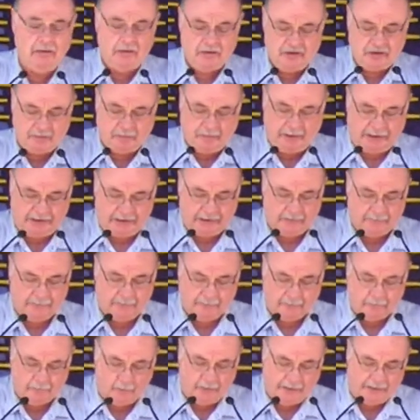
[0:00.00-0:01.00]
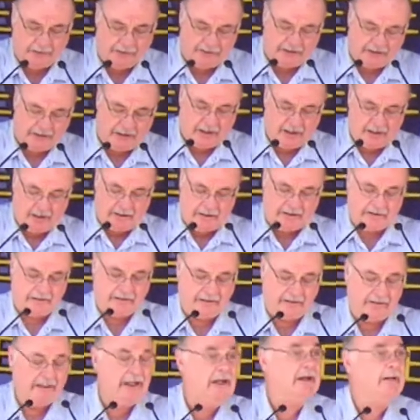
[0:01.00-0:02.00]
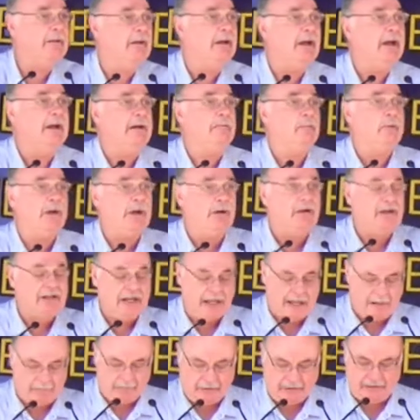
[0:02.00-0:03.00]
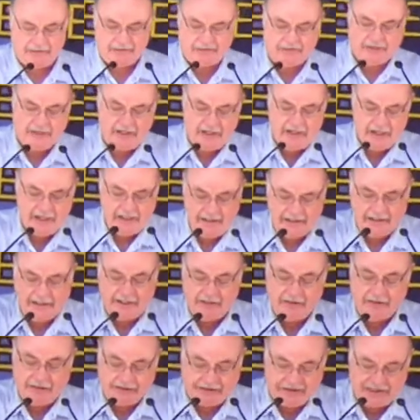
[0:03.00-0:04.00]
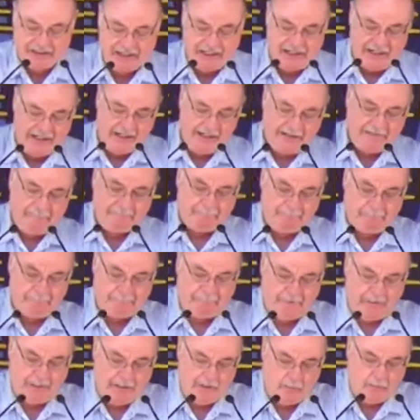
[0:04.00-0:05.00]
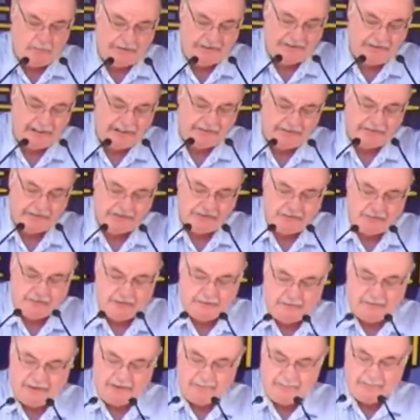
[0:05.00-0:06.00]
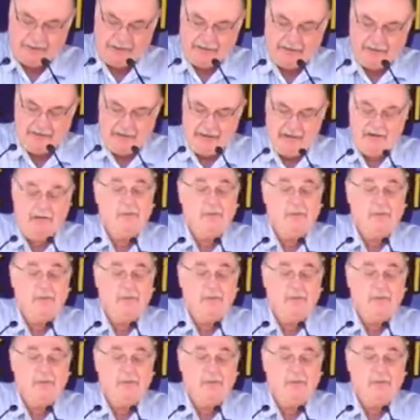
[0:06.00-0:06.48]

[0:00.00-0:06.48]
irrespective of where it happens. Now, today, we gather to remember